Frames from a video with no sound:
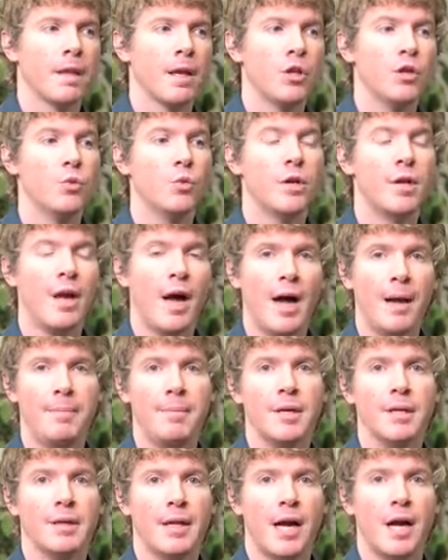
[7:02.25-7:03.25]
You would not
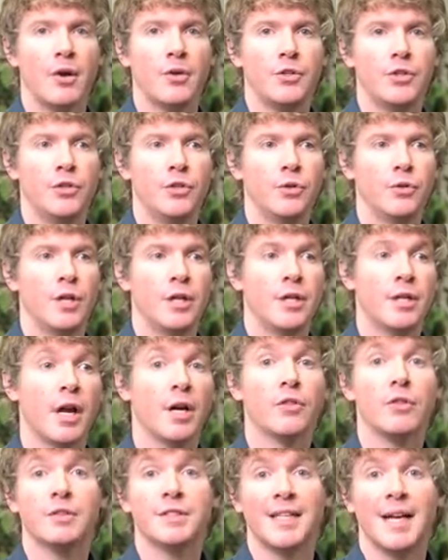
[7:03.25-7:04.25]
be allowed to
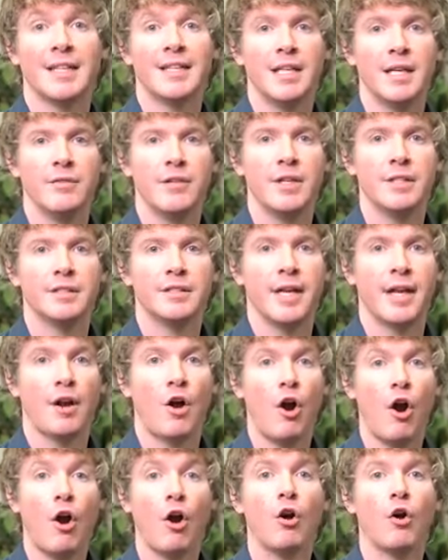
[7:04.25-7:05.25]
conduct those activities that
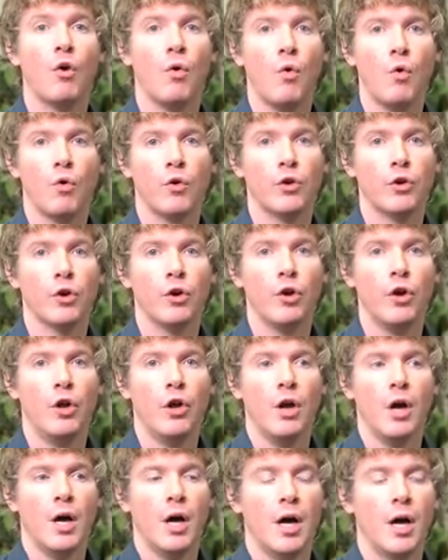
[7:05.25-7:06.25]
our order
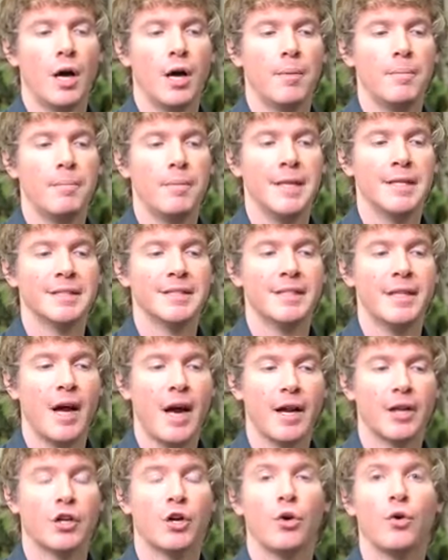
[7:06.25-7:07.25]
um, is
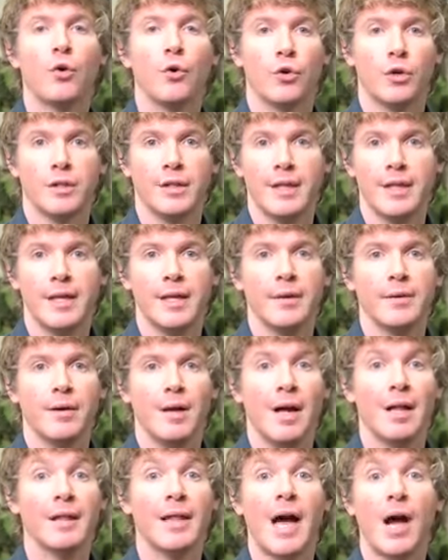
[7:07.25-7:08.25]
not currently
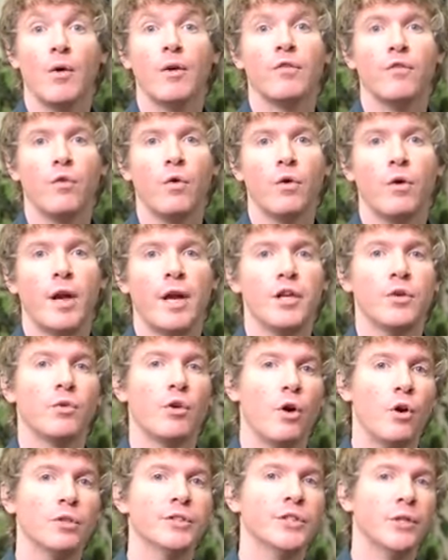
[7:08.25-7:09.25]
allowing for, and you
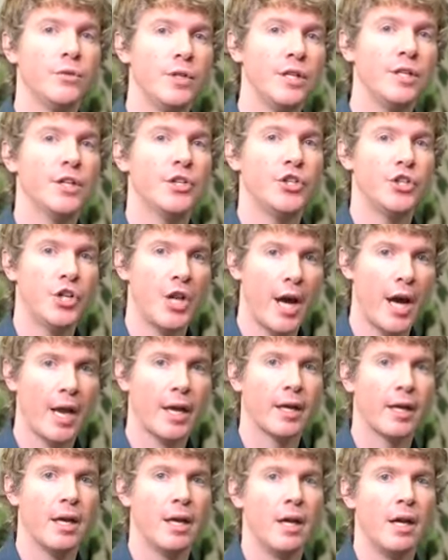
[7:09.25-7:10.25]
would also need to
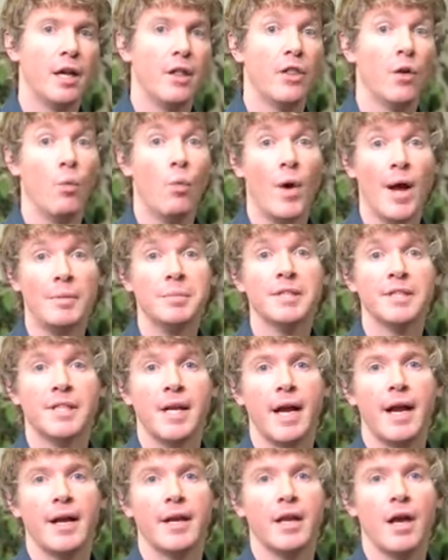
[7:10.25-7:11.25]
check the
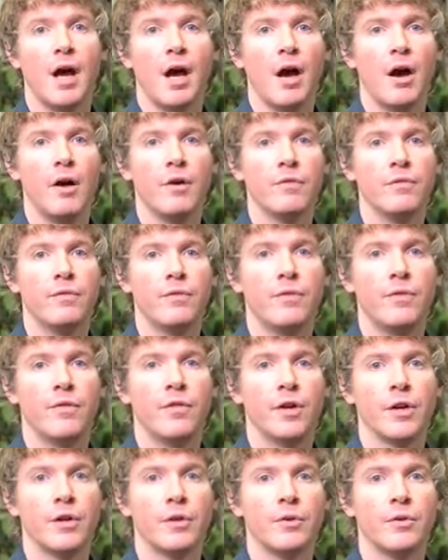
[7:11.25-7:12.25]
website of
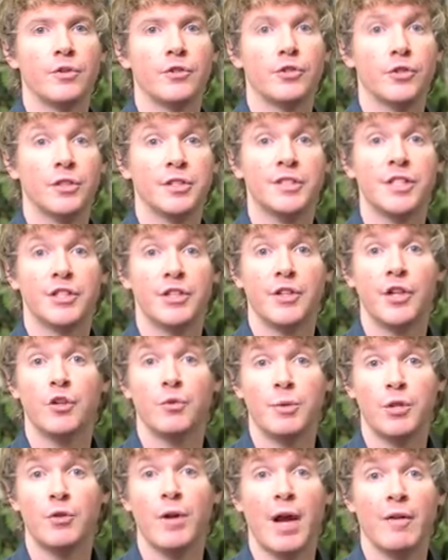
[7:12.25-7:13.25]
the jurisdiction that
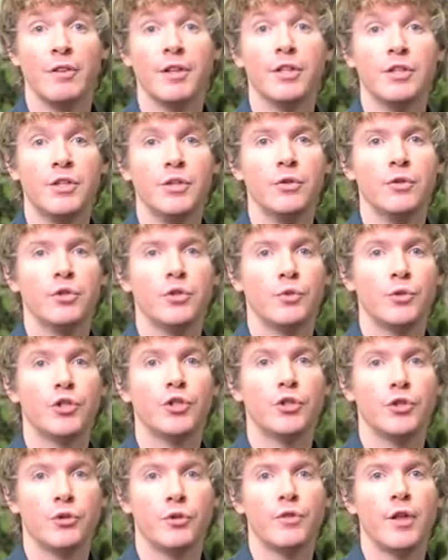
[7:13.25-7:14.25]
you'll be traveling to to
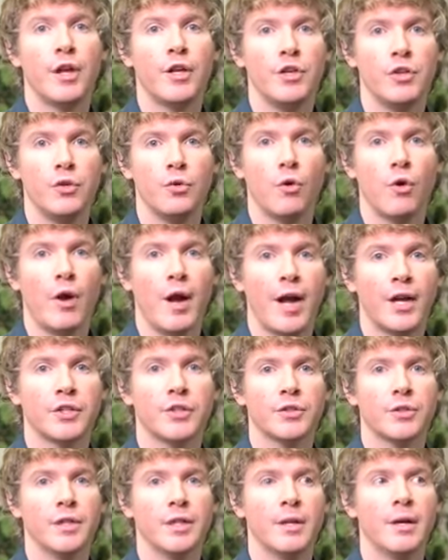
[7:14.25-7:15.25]
ensure that you are
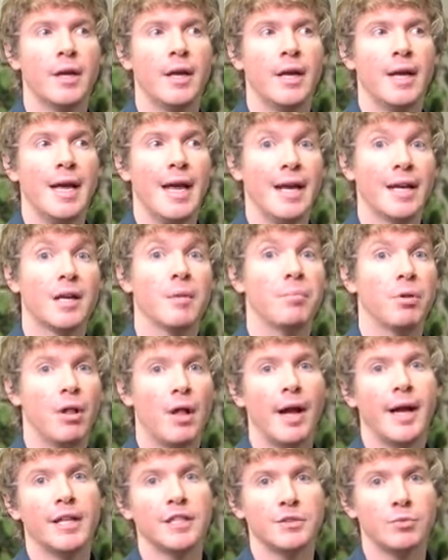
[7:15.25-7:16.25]
actually in
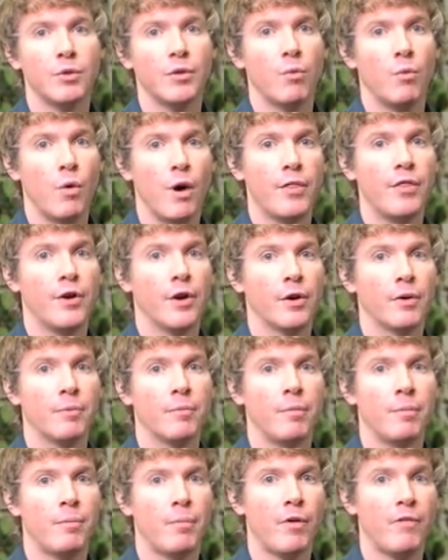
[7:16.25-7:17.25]
compliance with what they're
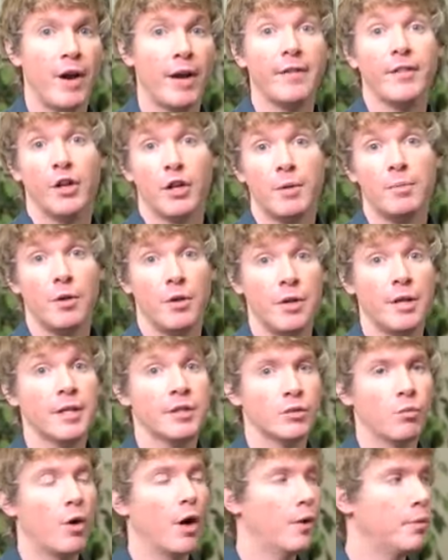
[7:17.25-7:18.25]
providing their community
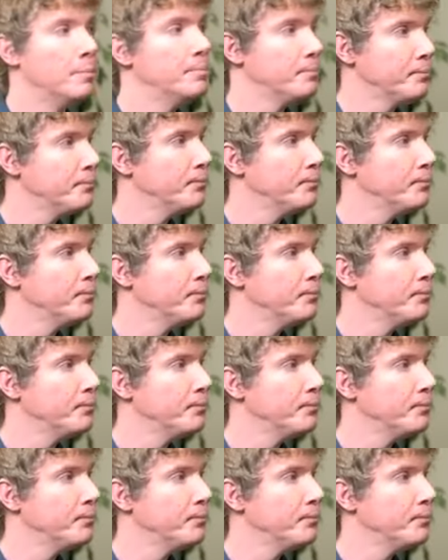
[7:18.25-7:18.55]
as well.